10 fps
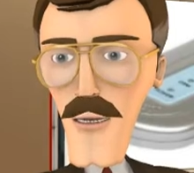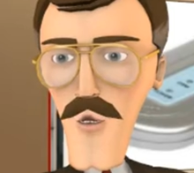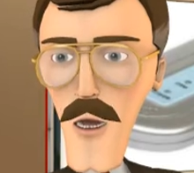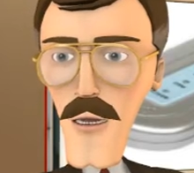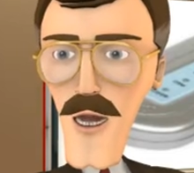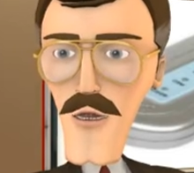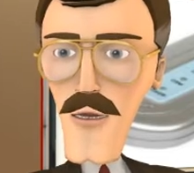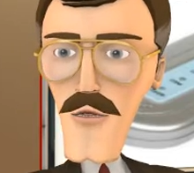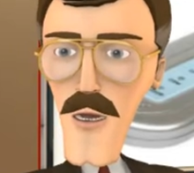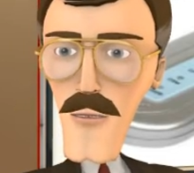you have left
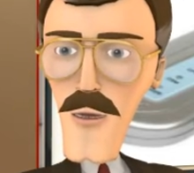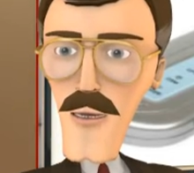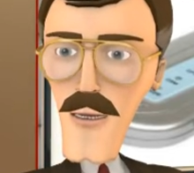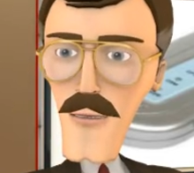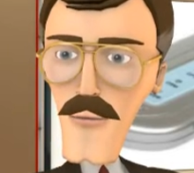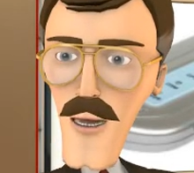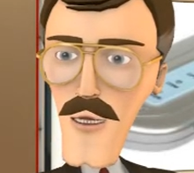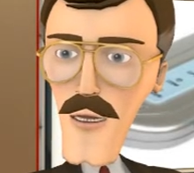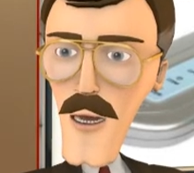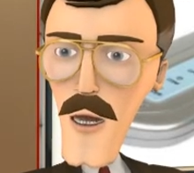from here, you
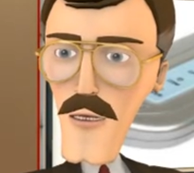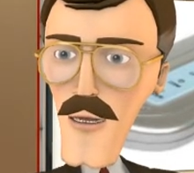can ask